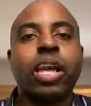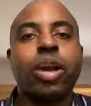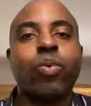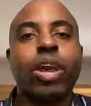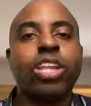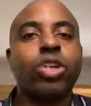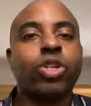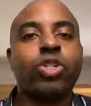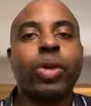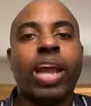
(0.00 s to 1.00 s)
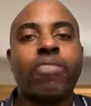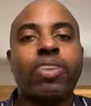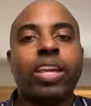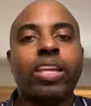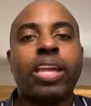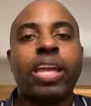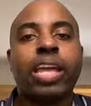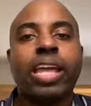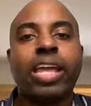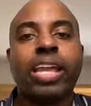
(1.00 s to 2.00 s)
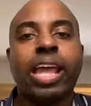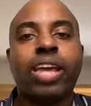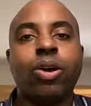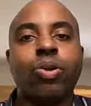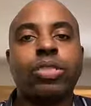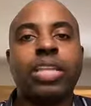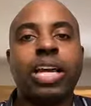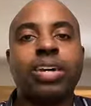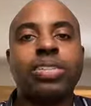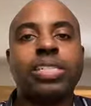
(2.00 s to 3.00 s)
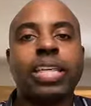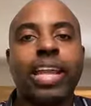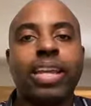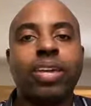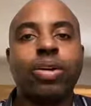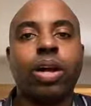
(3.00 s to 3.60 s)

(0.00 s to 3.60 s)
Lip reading: when you're traveling in a hotel setting.